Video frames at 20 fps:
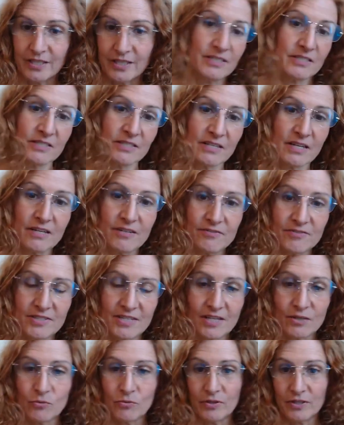instead of
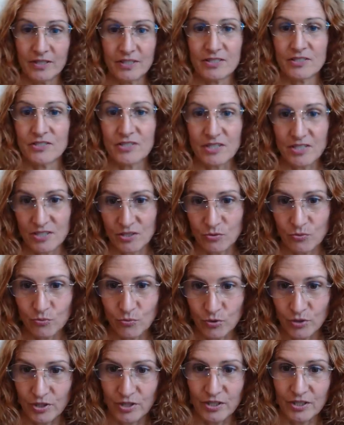saying, well, this doesn't
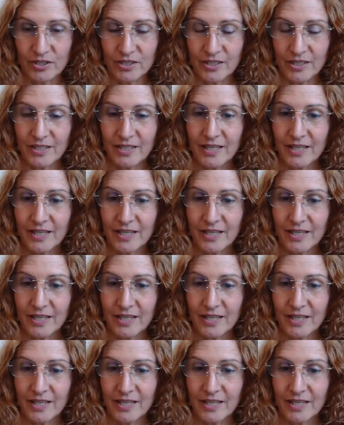work,